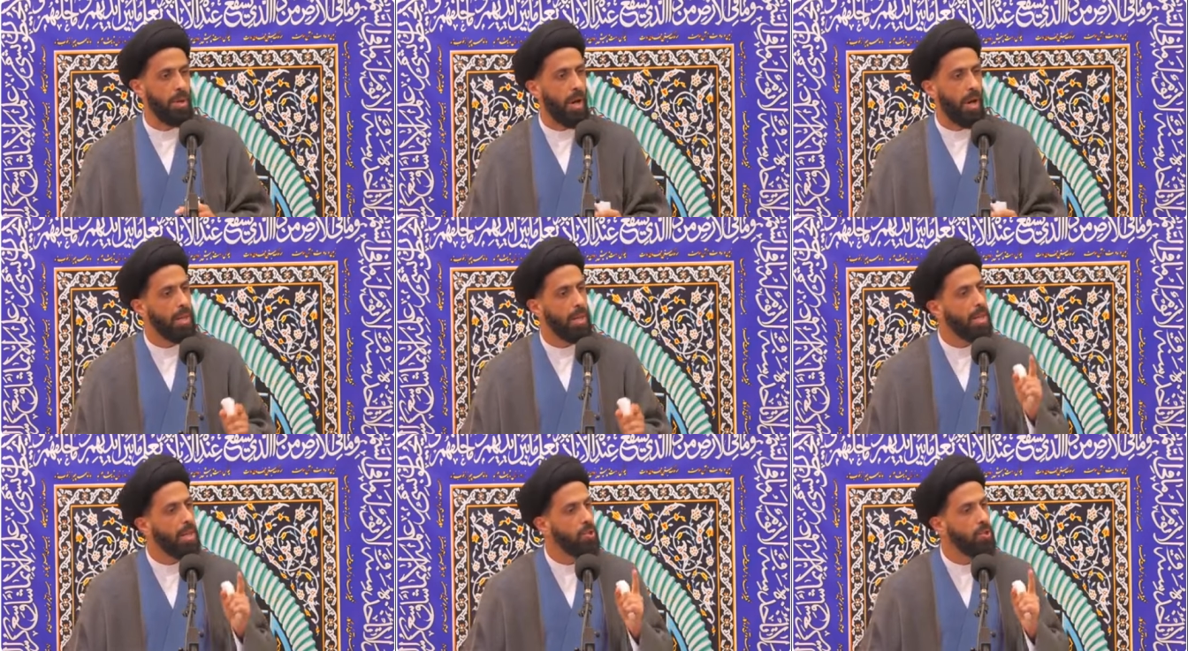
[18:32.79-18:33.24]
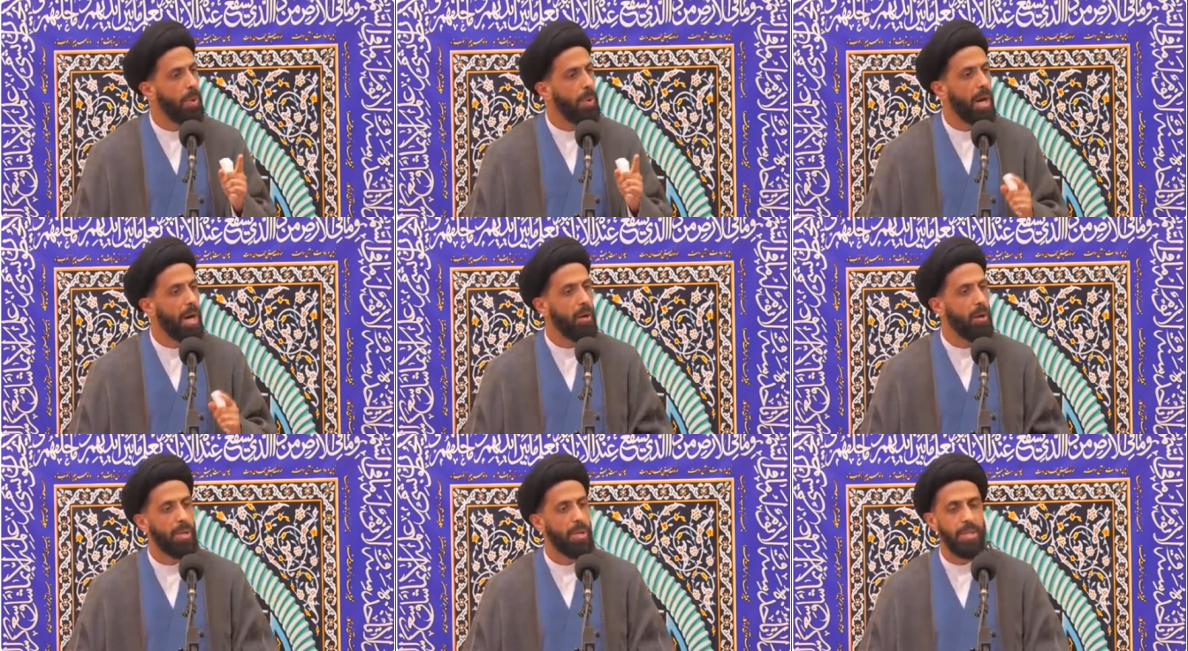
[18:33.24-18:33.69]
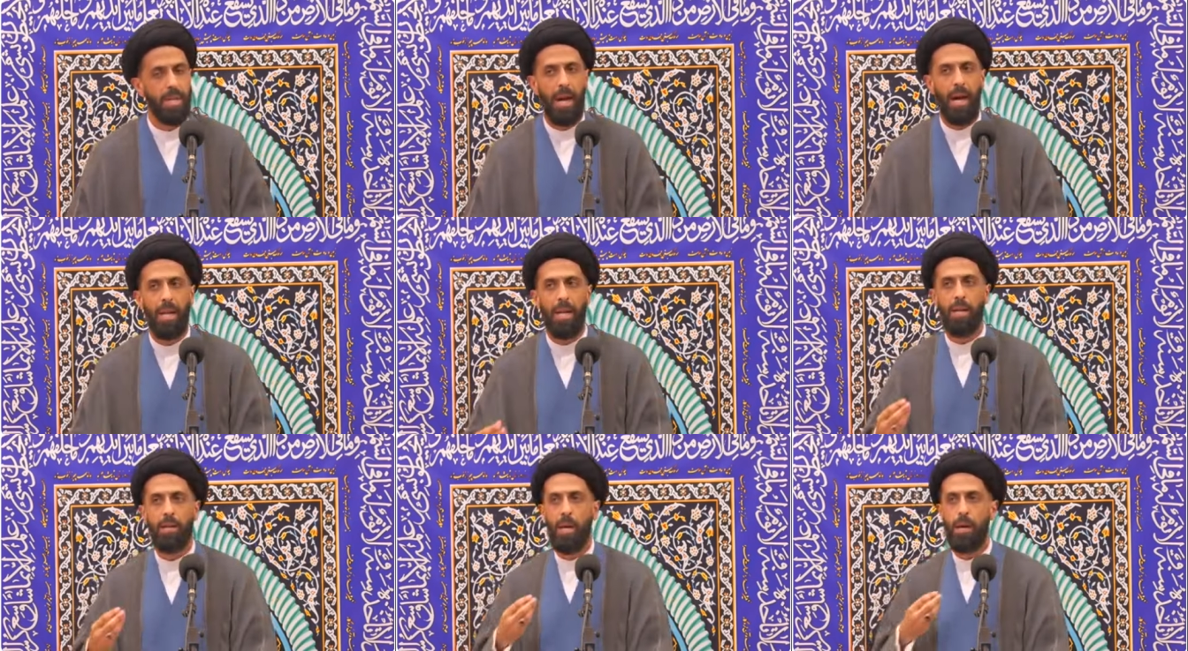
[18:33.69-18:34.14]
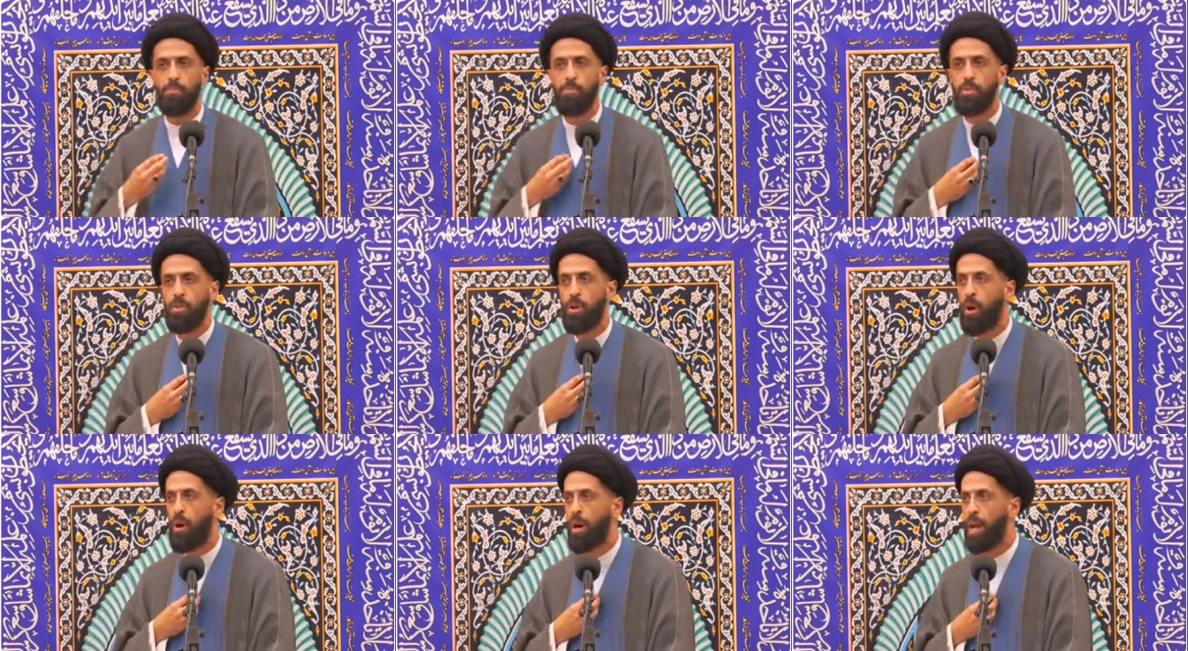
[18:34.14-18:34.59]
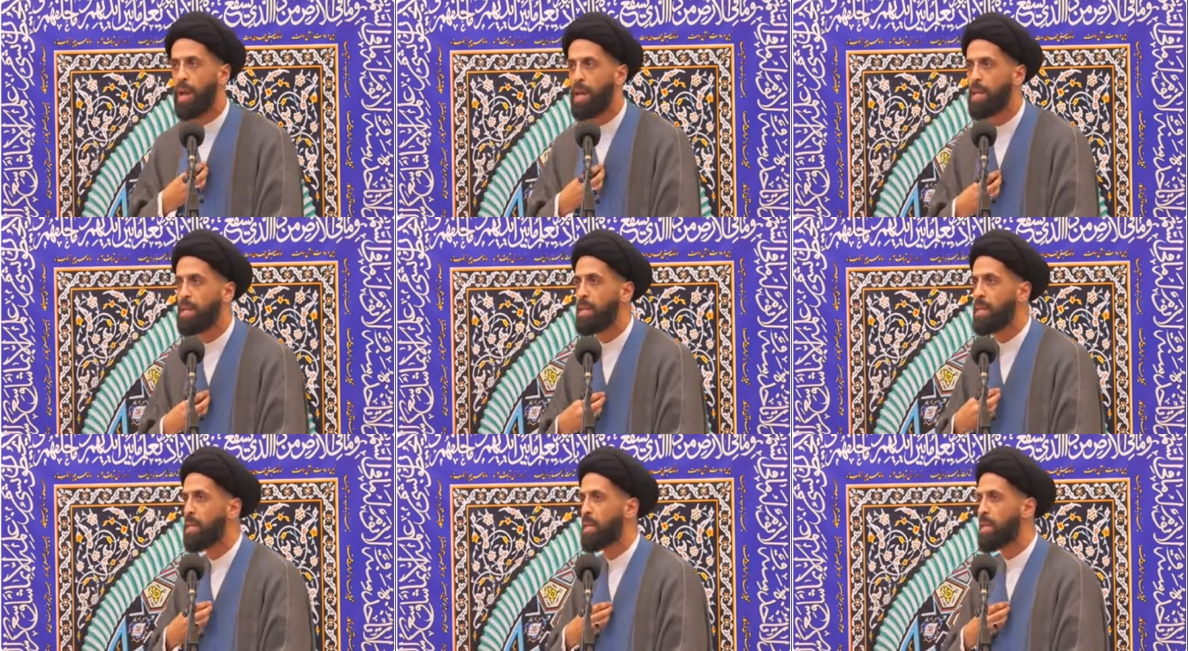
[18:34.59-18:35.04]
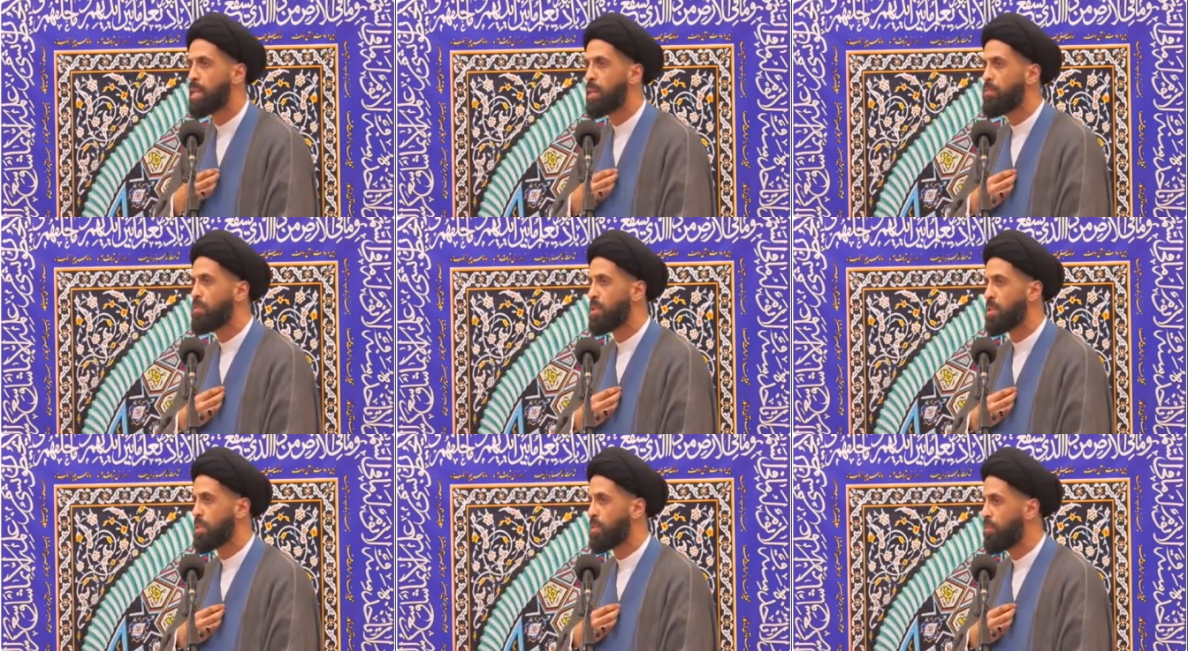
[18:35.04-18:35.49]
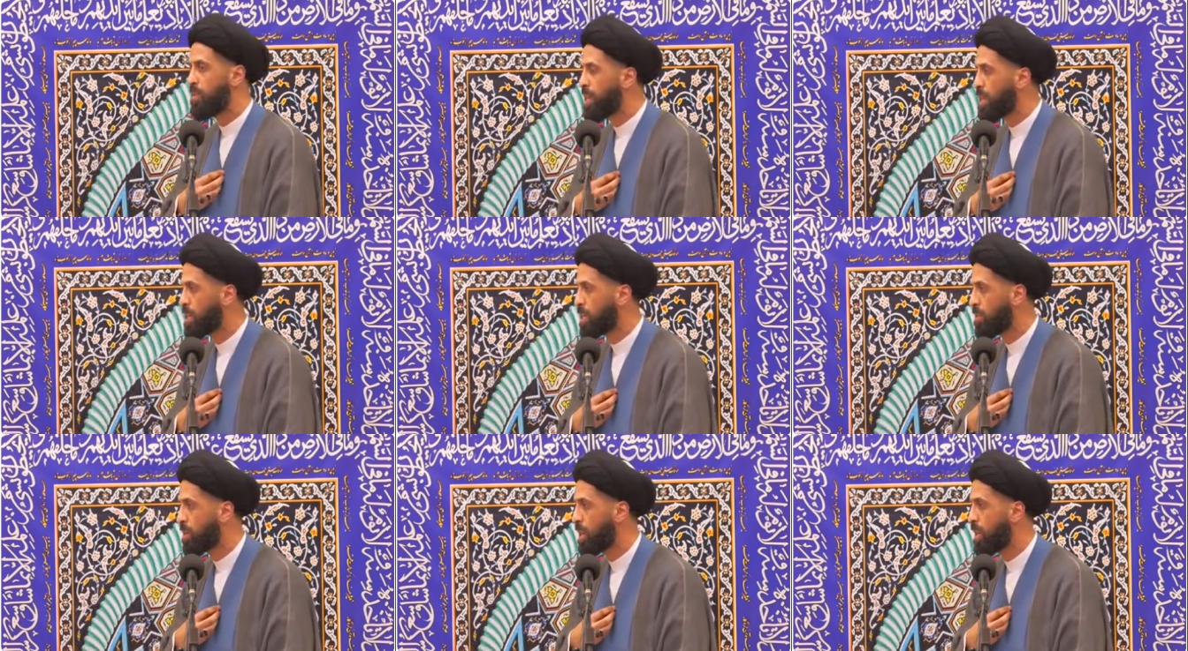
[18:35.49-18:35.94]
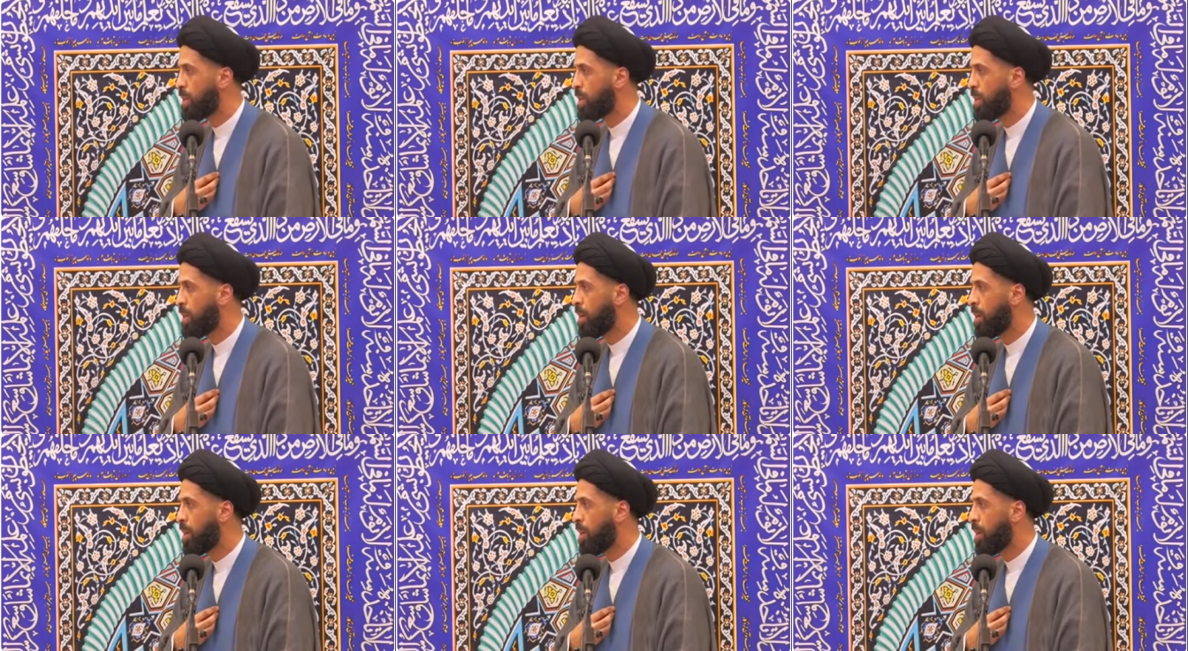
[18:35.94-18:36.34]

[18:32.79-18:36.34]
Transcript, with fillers: Allah subhanahu wa ta'ala comes to our aid and He gives us victory